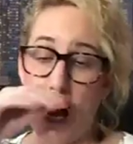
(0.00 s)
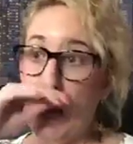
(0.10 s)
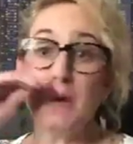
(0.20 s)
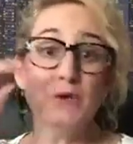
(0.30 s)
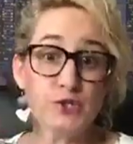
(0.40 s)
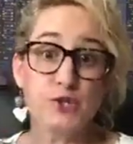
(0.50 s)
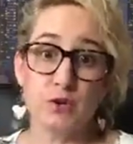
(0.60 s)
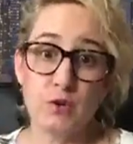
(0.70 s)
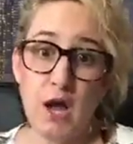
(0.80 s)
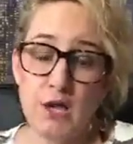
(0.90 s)
I used
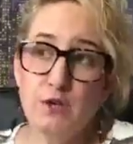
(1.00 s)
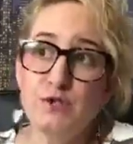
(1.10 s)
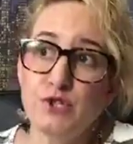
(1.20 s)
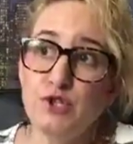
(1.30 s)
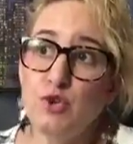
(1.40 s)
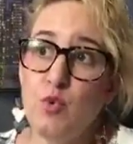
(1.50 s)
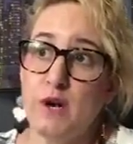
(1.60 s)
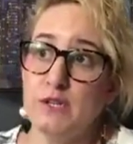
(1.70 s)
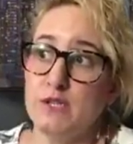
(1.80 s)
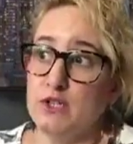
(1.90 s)
to do
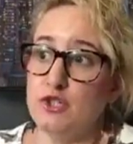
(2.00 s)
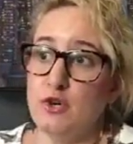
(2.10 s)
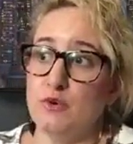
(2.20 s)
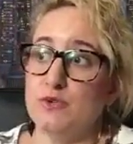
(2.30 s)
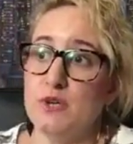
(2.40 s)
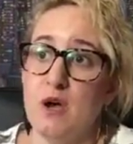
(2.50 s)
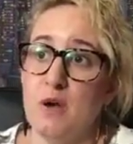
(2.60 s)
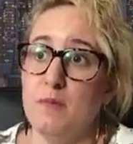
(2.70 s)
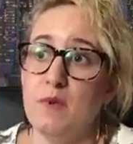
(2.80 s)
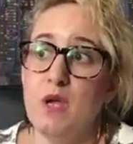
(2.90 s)
one and done shows,
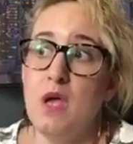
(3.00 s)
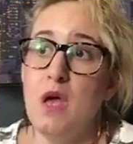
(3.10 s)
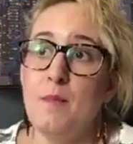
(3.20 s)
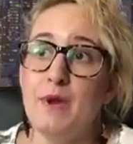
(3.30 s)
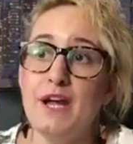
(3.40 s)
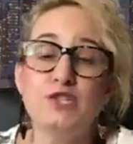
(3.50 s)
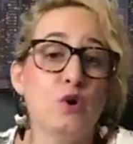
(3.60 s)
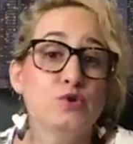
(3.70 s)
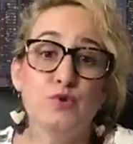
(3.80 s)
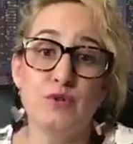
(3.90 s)
but I
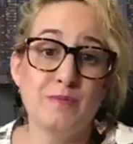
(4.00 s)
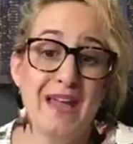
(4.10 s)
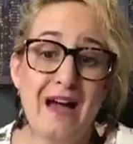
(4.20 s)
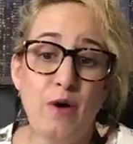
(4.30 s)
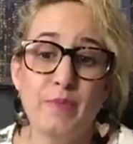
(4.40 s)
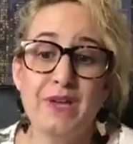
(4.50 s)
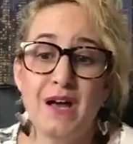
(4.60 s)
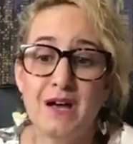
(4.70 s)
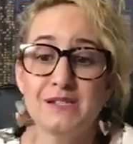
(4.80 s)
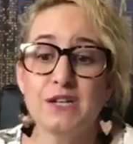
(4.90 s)
don't do them now
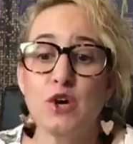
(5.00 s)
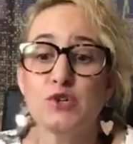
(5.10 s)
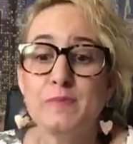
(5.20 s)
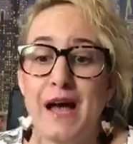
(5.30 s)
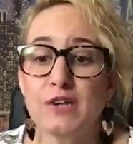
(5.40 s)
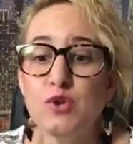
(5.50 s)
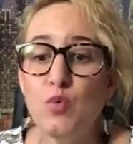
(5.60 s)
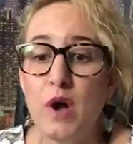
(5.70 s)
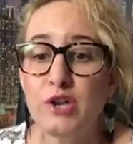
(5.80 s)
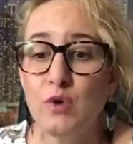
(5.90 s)
because it goes back to
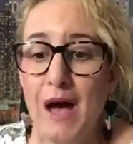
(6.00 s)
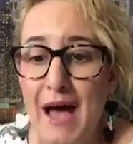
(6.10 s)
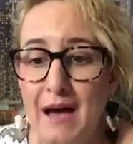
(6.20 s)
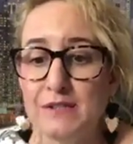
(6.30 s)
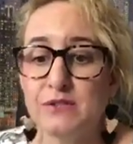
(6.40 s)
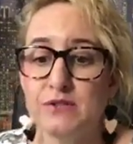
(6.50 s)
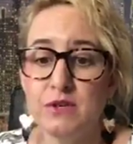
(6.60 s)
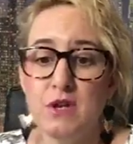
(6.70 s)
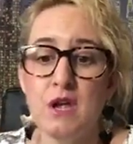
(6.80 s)
what you asked.